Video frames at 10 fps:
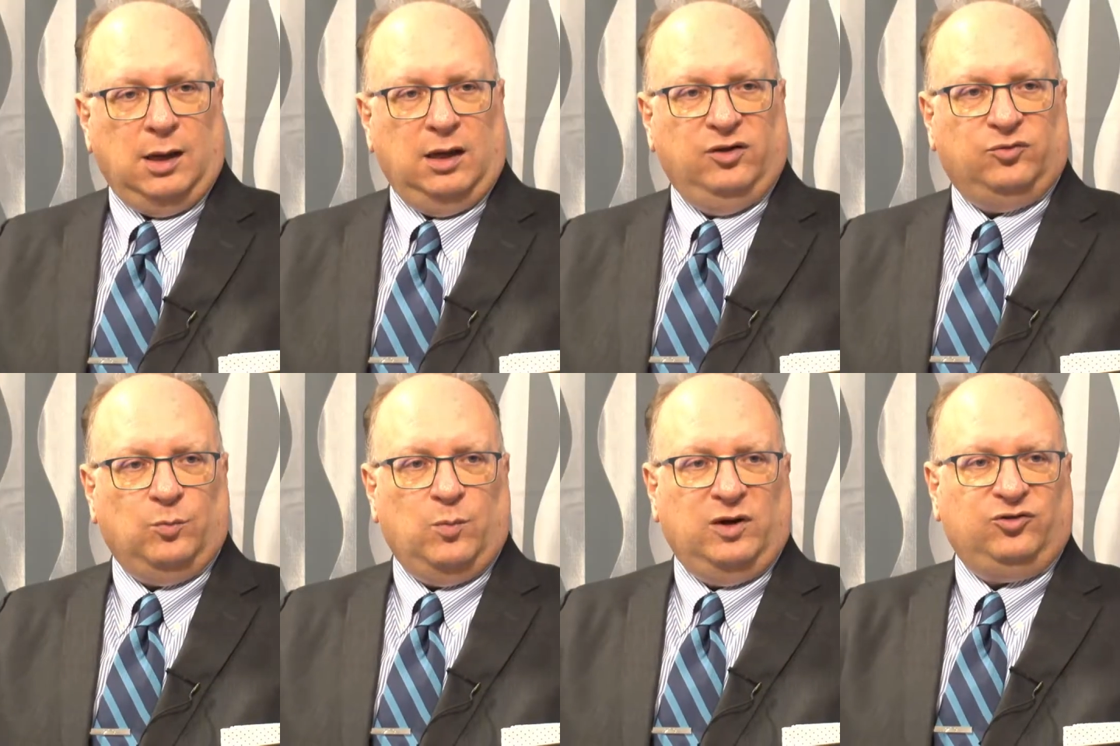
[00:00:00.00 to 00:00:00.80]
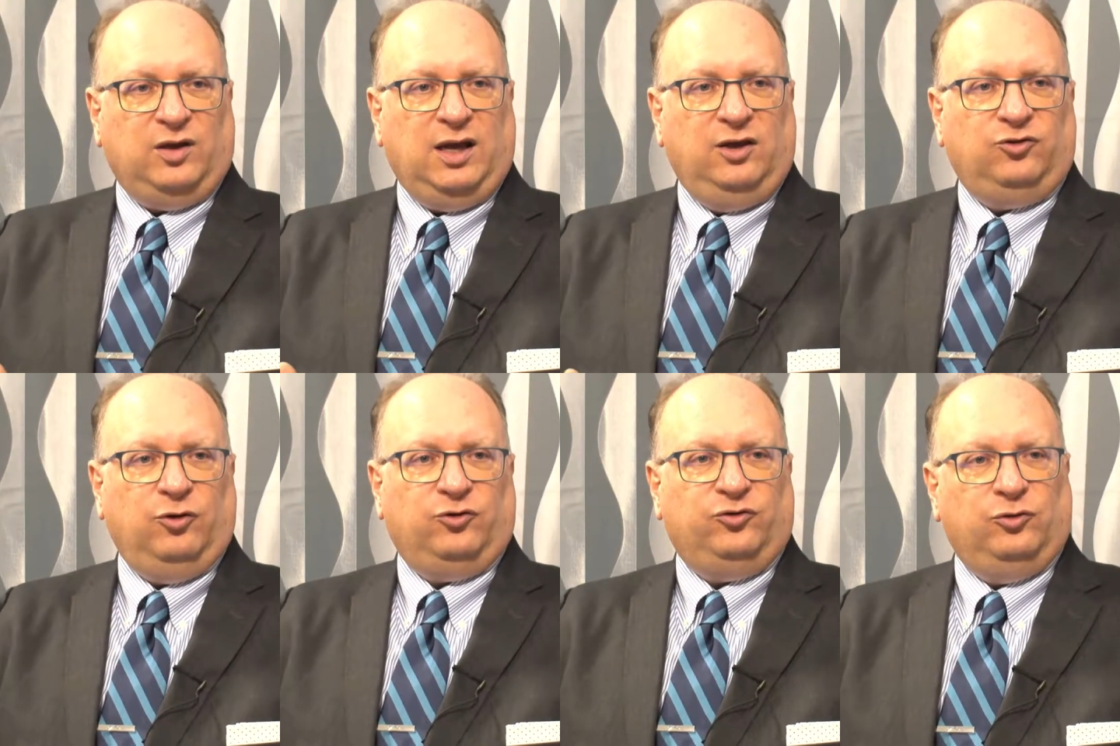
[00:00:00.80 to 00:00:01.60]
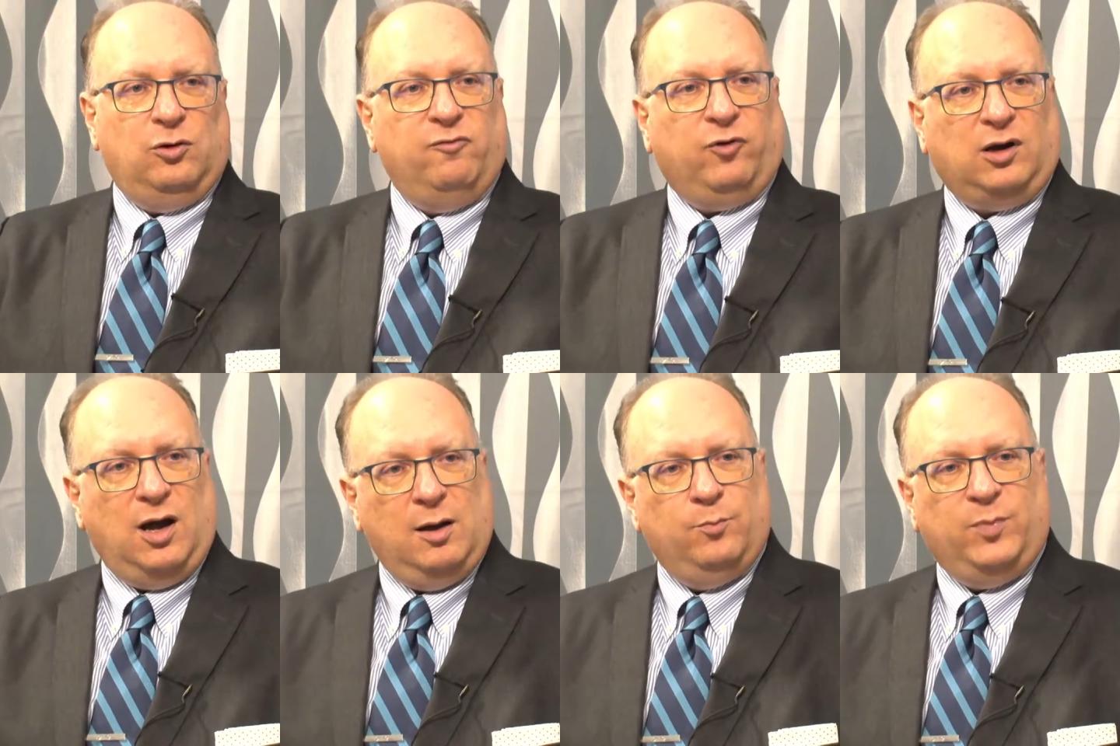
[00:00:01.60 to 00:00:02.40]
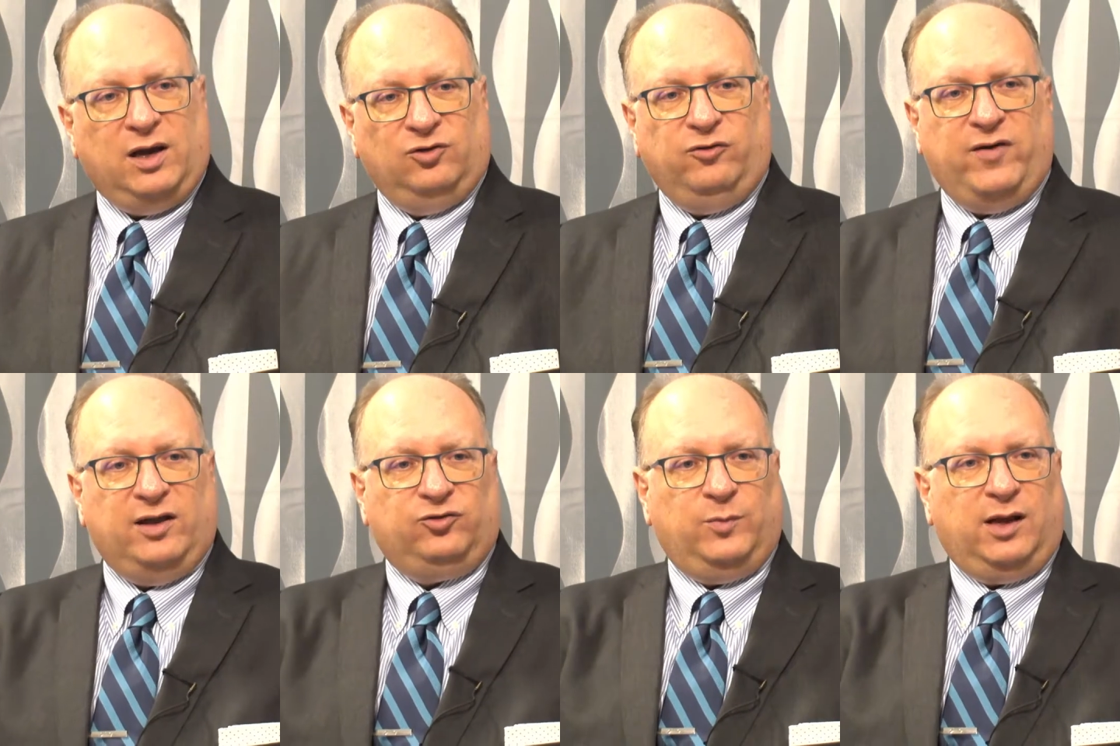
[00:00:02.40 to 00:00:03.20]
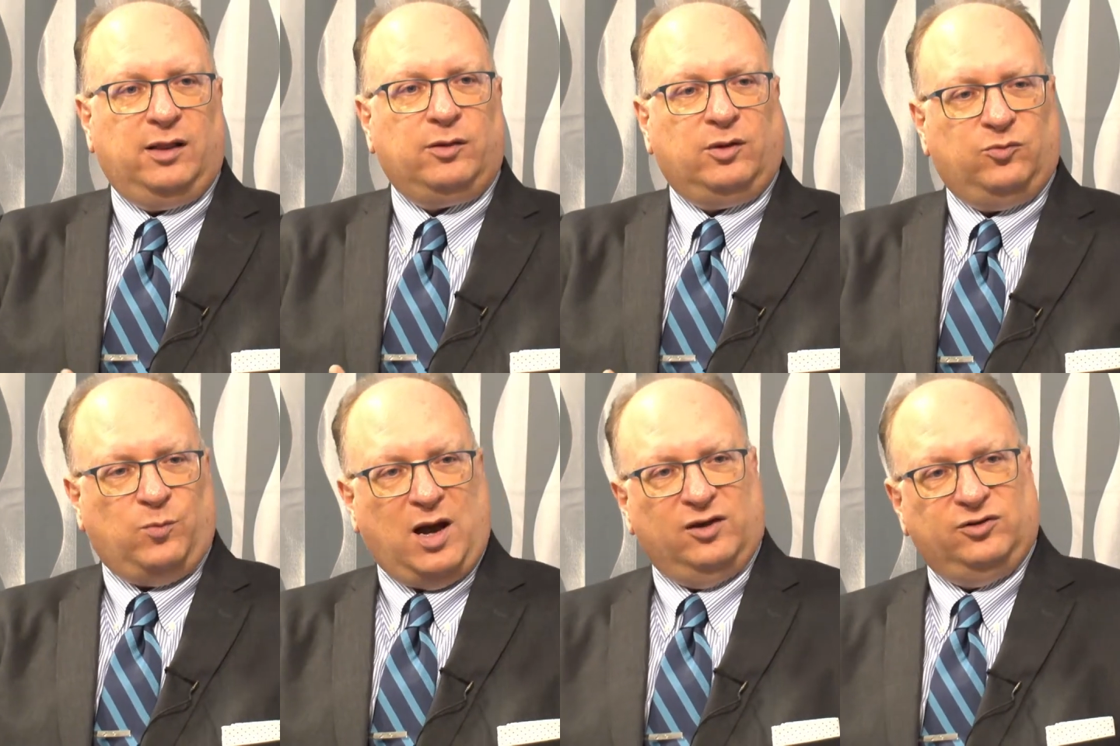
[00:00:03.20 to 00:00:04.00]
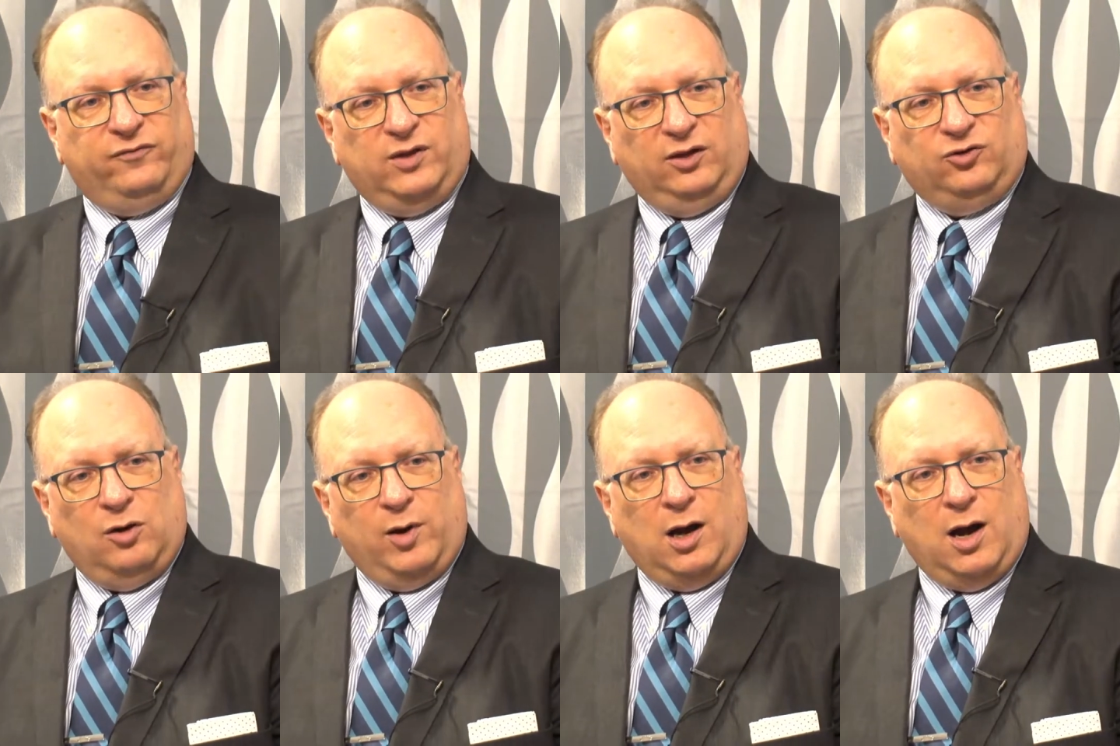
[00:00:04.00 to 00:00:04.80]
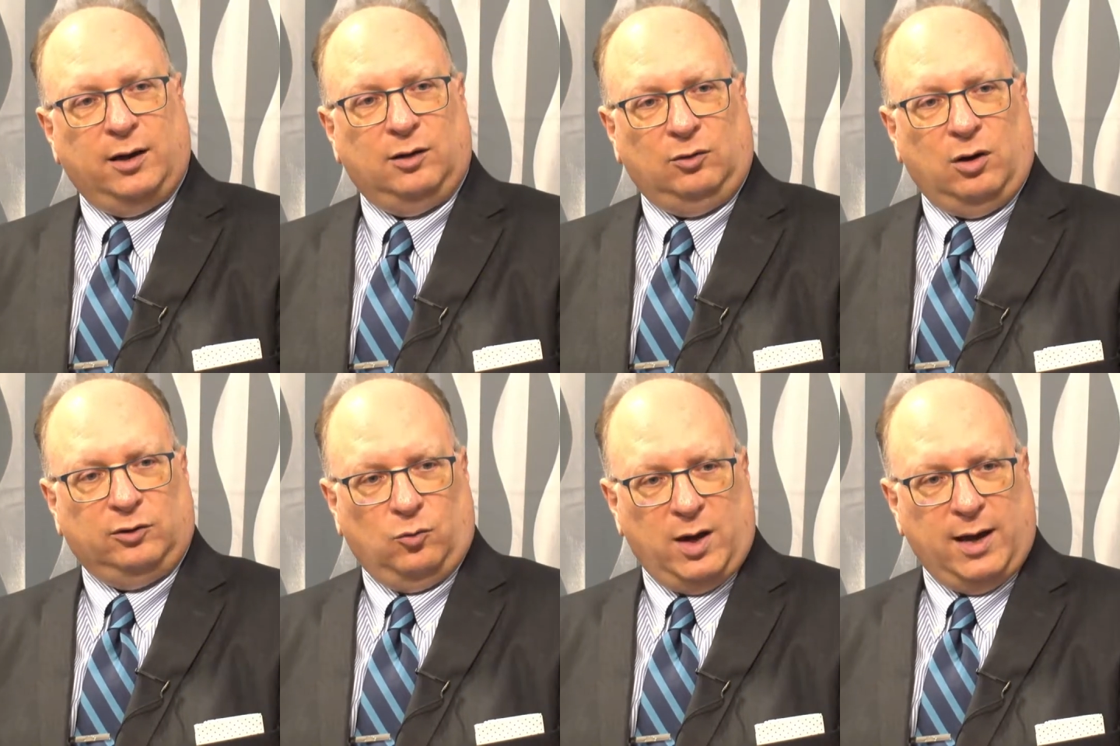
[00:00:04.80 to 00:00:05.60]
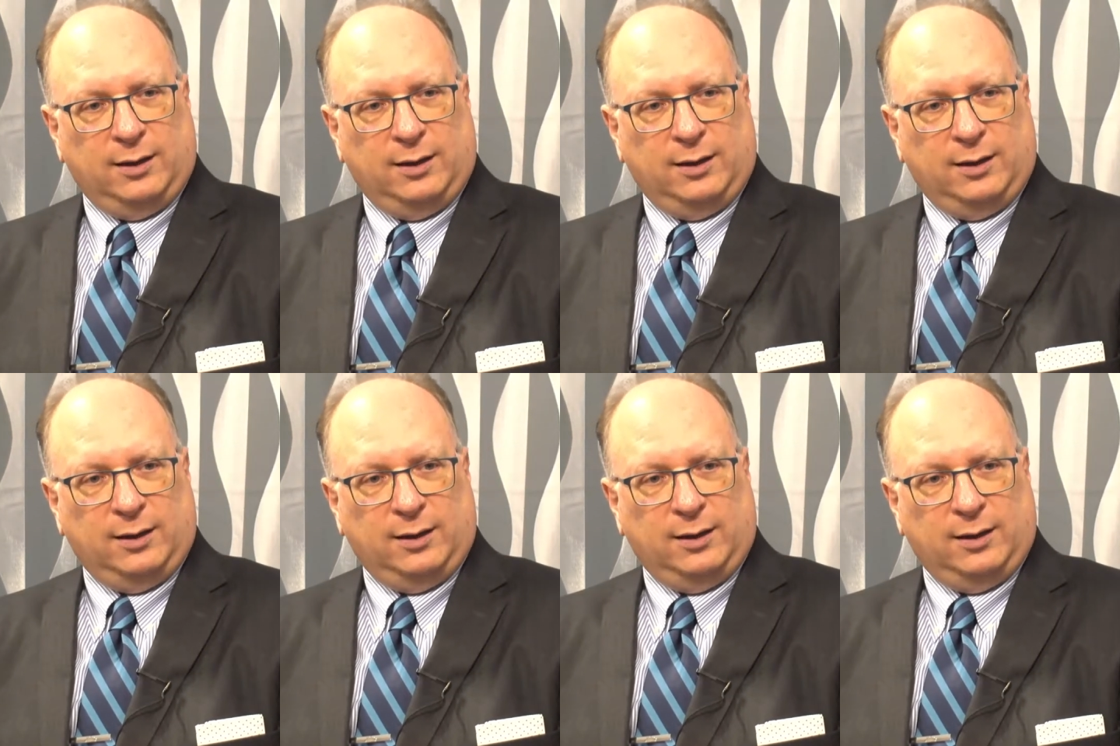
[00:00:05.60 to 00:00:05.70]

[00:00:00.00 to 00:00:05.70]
is much easier to overcome because mm-hmm. you've had mm-hmm. so many other positive things going on right. along the way.